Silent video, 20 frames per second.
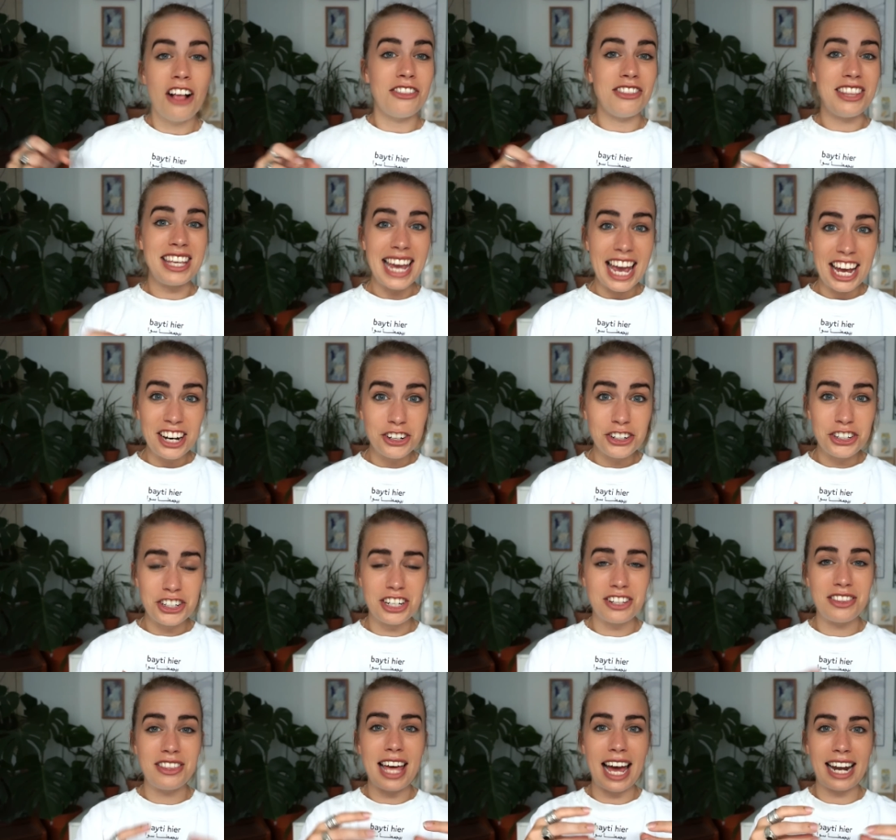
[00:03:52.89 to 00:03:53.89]
The
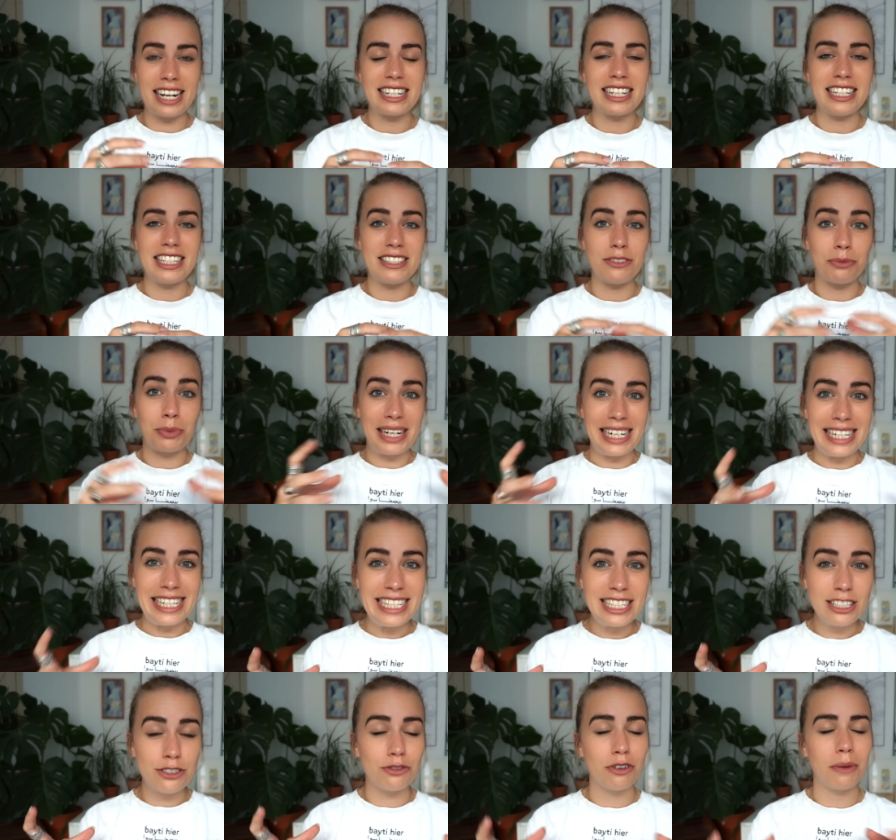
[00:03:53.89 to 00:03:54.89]
energy that is
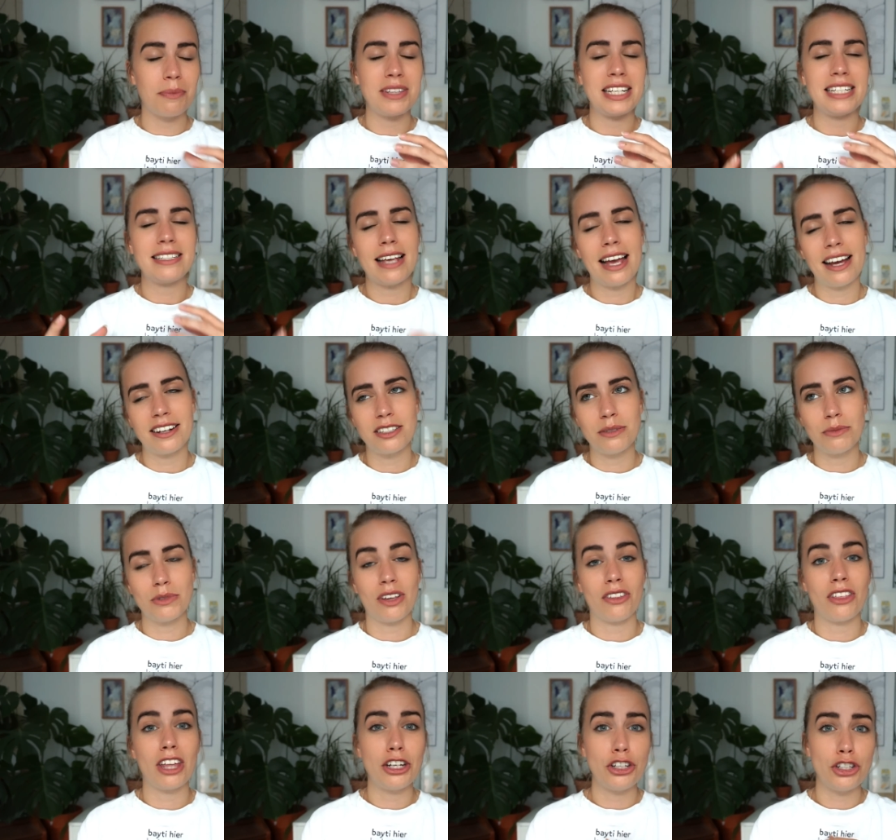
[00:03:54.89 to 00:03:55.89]
released from these atoms
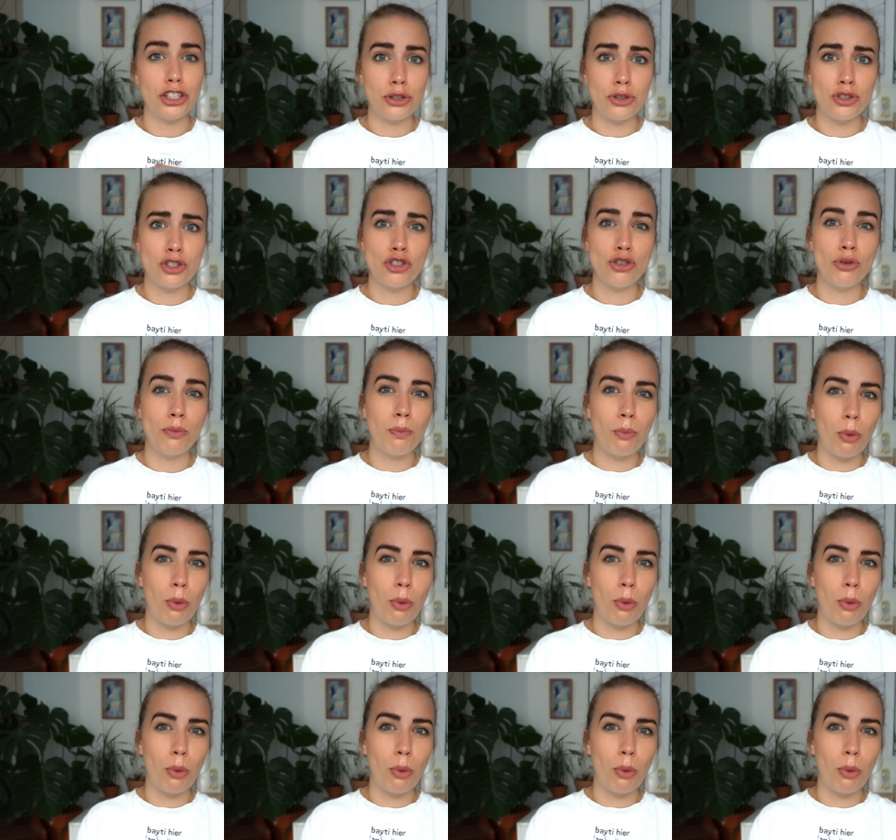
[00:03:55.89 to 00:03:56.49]
are then used to